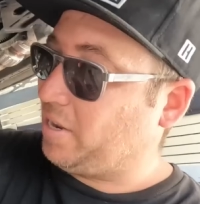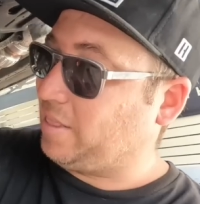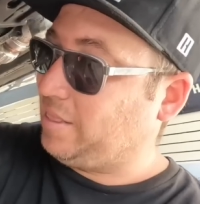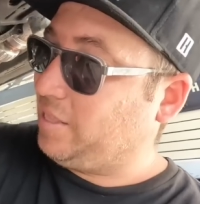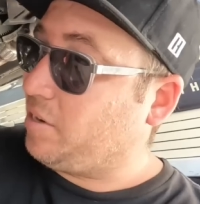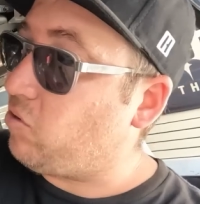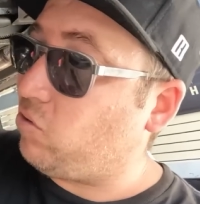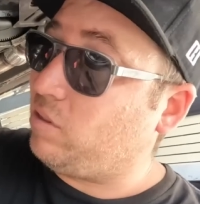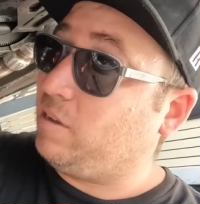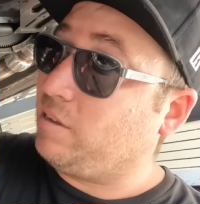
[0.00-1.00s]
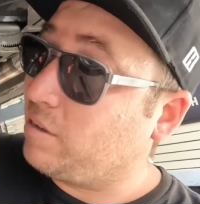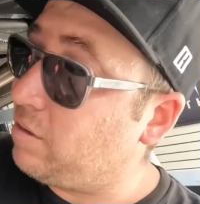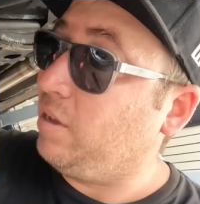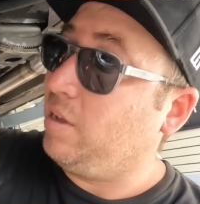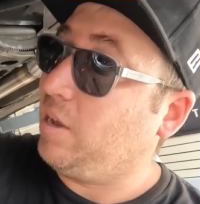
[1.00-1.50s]
a little
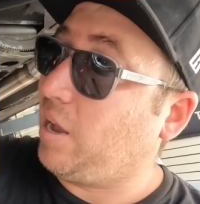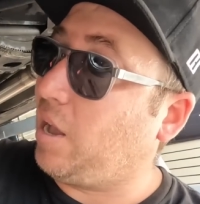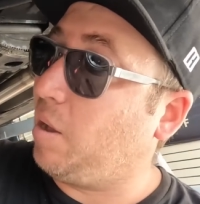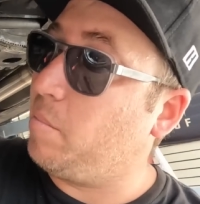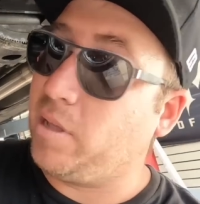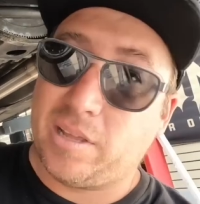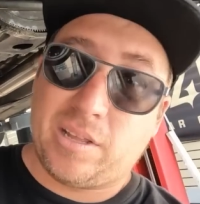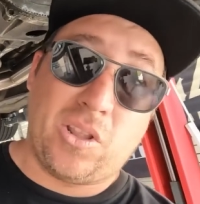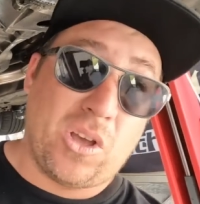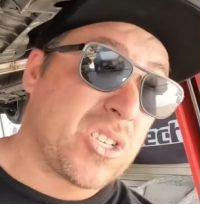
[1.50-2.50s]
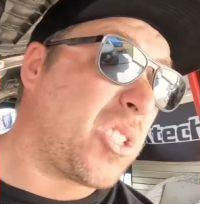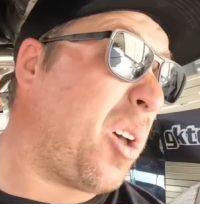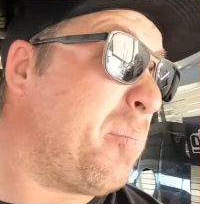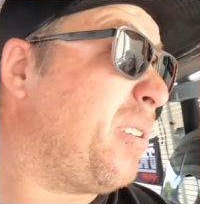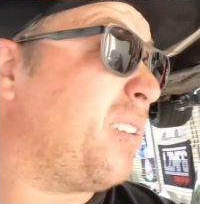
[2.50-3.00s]
lock
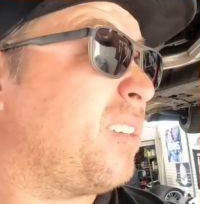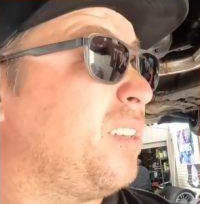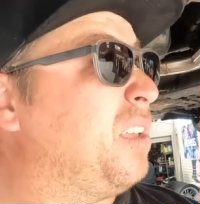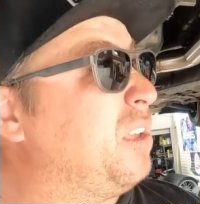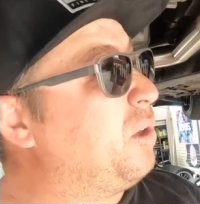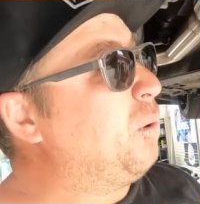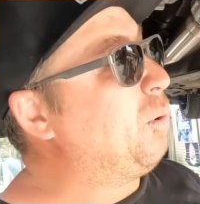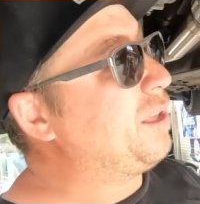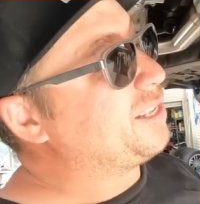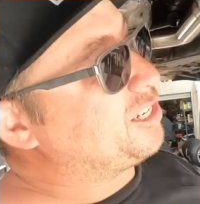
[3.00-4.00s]
stop, one that